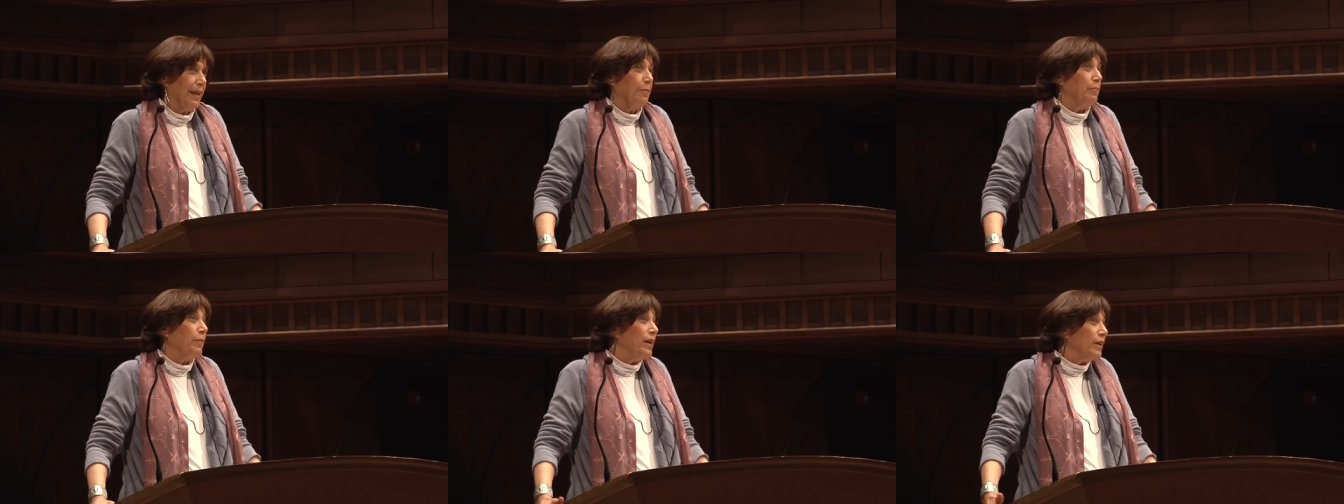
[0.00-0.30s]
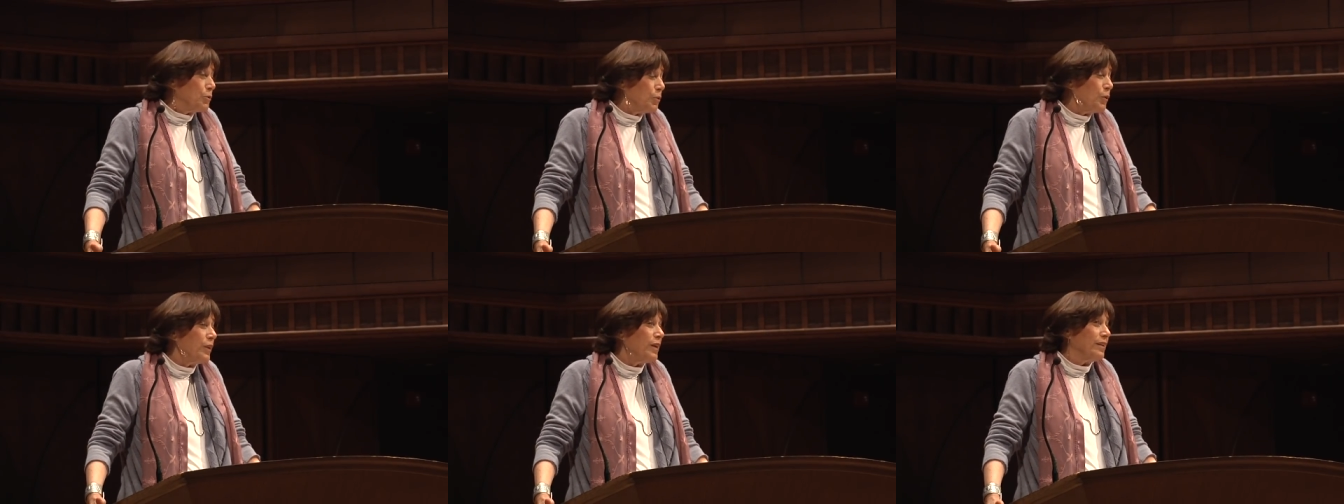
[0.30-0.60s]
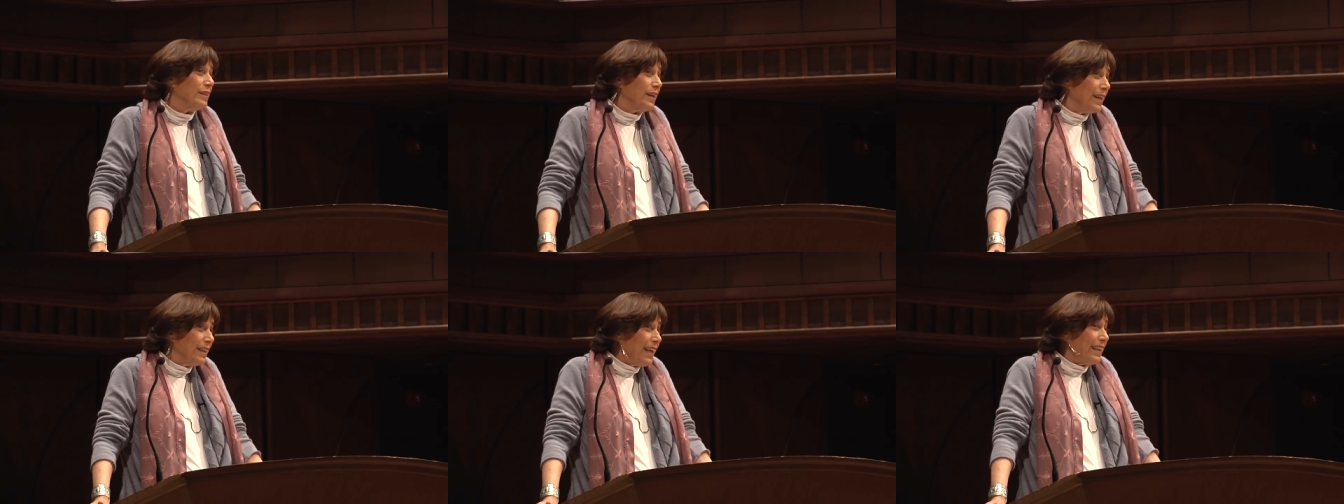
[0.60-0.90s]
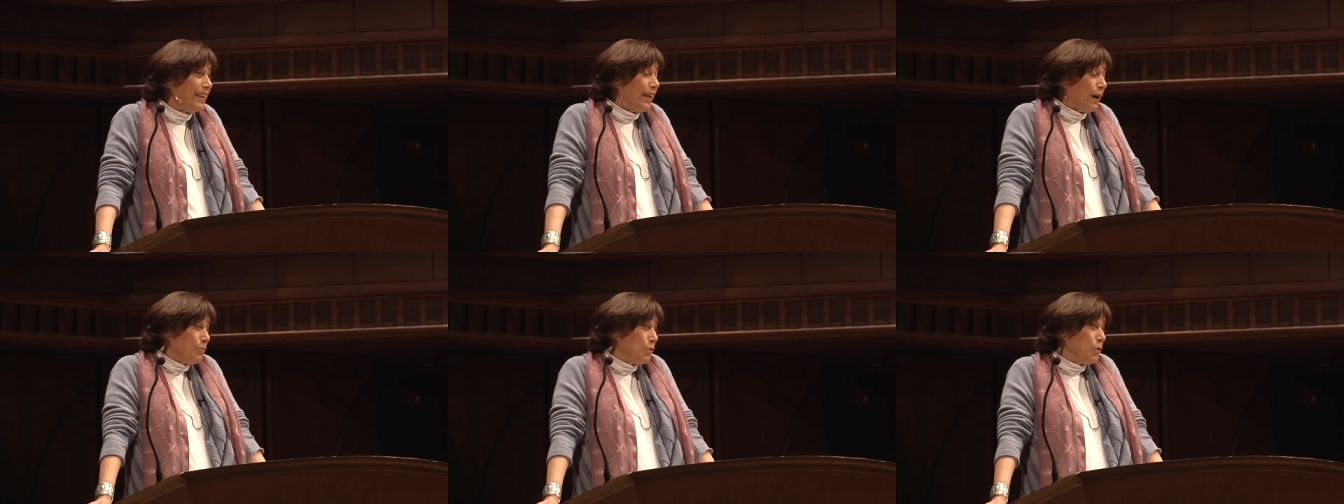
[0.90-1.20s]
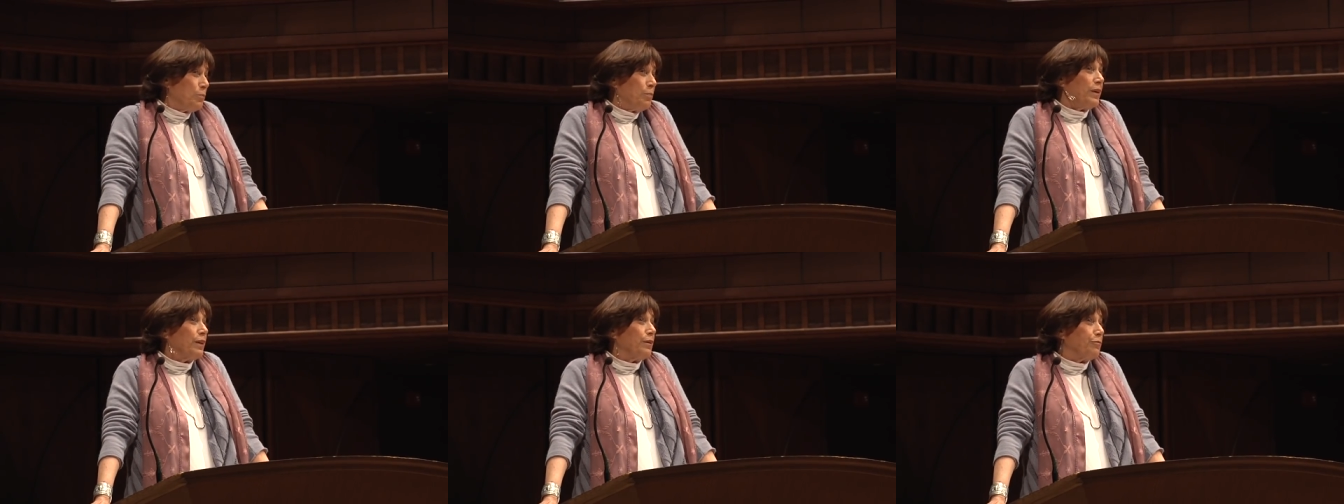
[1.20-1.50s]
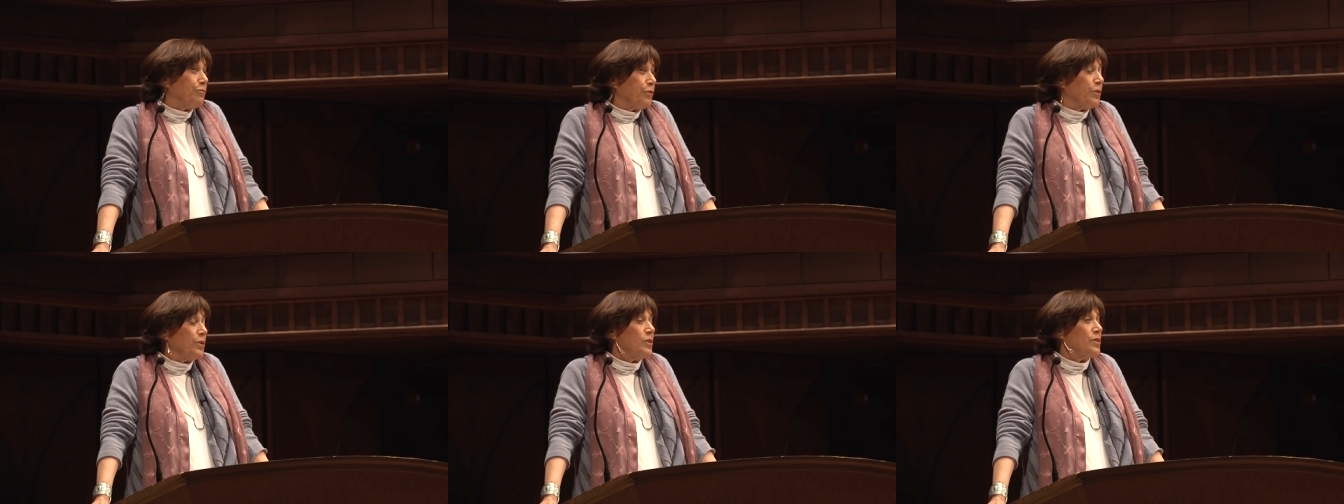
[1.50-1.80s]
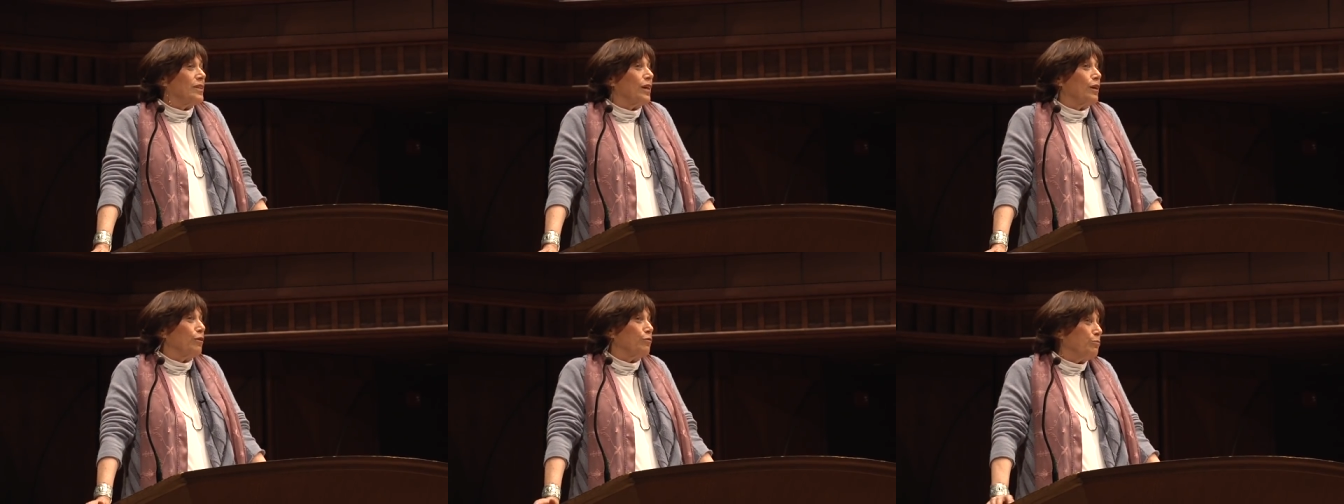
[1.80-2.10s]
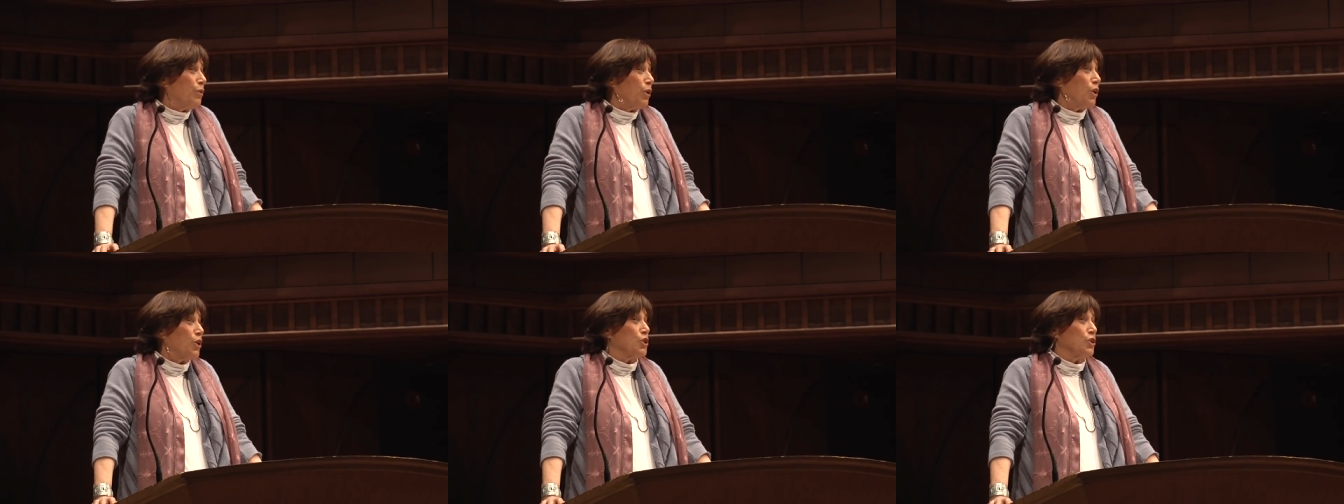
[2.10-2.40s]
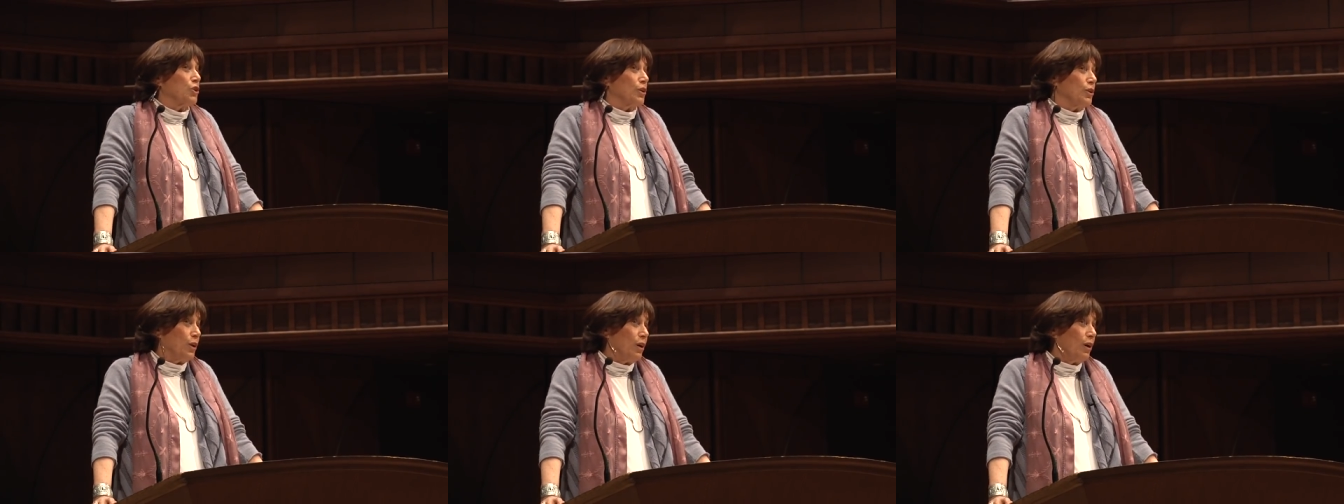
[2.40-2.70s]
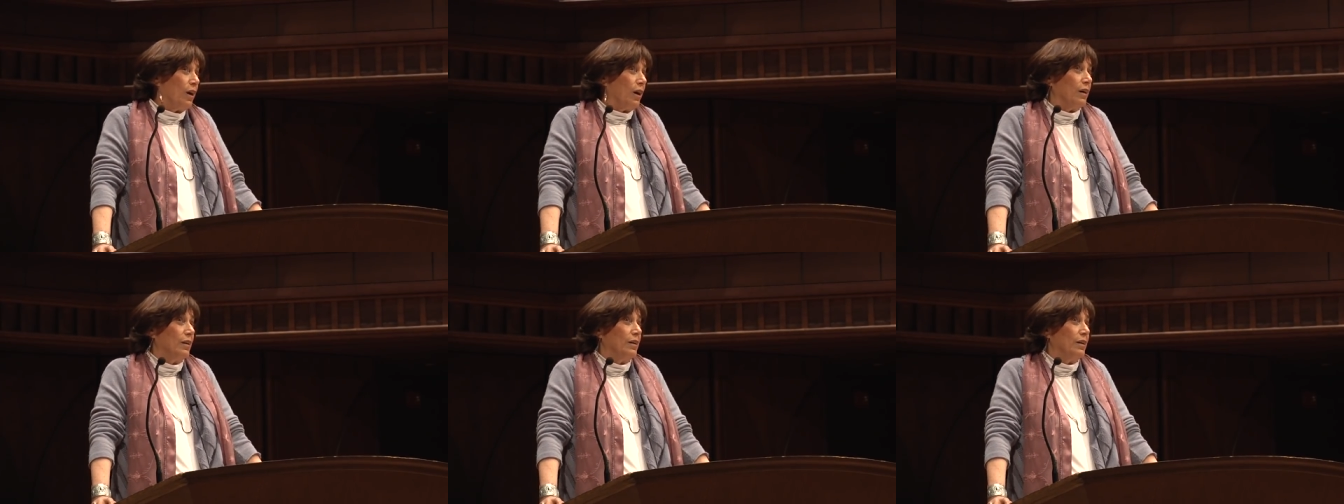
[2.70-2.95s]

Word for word: May 20th ended up to be the first day of martial law